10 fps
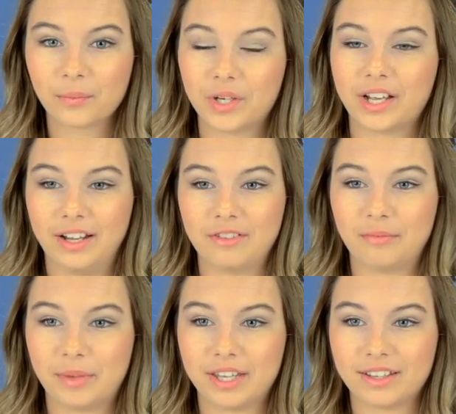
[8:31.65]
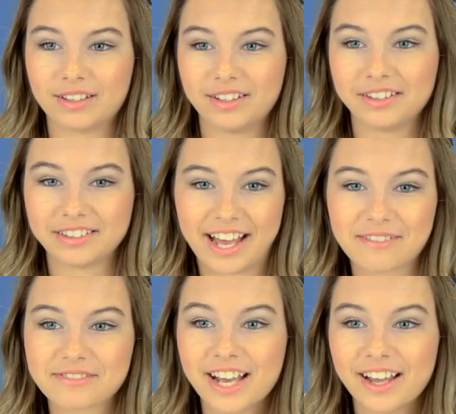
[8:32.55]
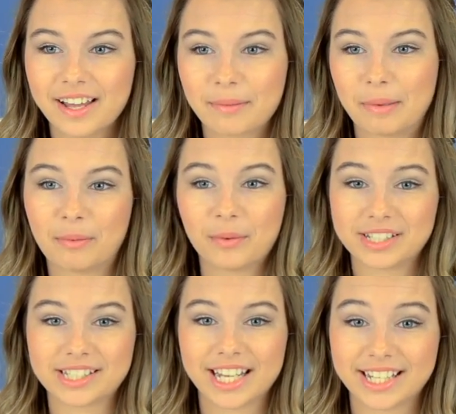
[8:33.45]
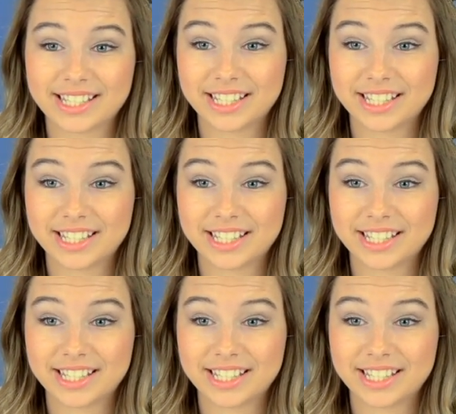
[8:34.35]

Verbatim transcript: would kind of be laughed at and people wouldn't take it